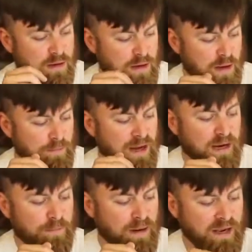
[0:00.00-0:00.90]

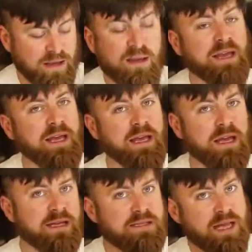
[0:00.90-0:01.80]
by
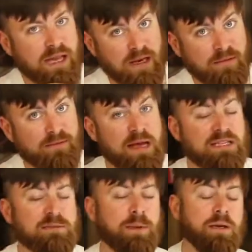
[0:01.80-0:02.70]
clicking, it's like an
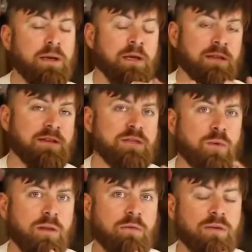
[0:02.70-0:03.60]
investment. This is
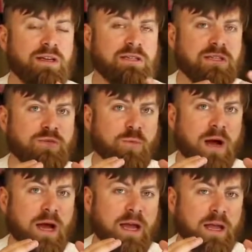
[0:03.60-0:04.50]
one of the reasons
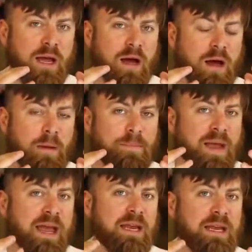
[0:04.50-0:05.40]
why
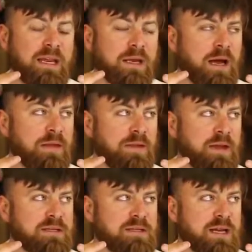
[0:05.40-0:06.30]

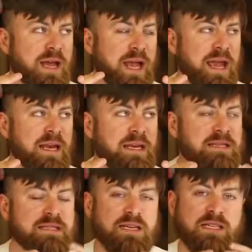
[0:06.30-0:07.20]

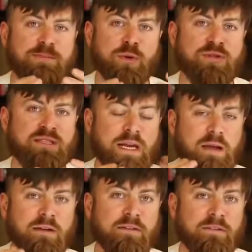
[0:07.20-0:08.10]
86%
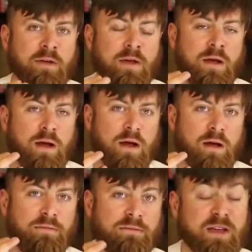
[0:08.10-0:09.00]
of
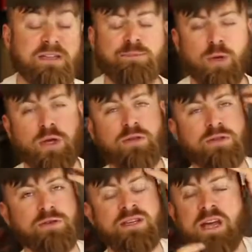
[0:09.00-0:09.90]
Facebook
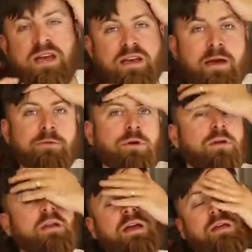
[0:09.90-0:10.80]
users never
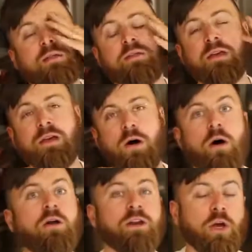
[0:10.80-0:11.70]
click the
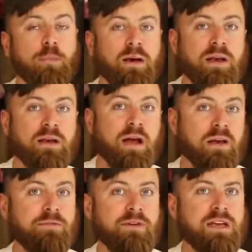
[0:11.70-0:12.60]
audio button
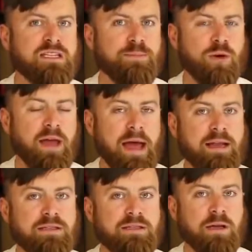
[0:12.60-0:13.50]
on Facebook
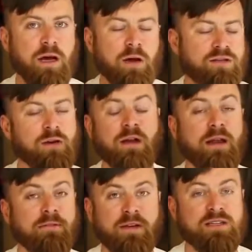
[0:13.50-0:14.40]
ads, on
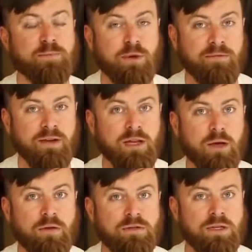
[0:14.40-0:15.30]
Facebook
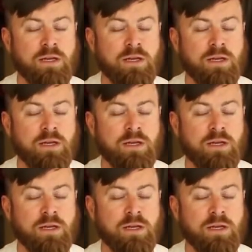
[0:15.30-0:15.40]
videos.